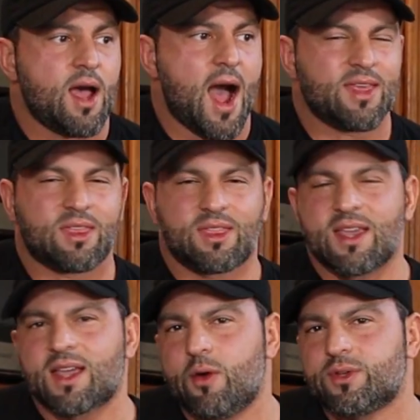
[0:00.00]
I
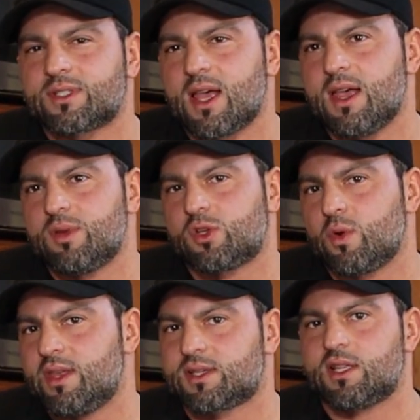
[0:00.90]
think I would say
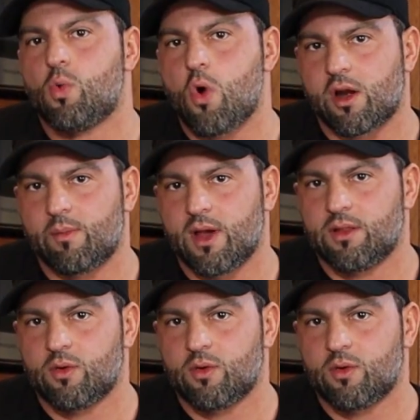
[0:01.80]
between this and the watermelon.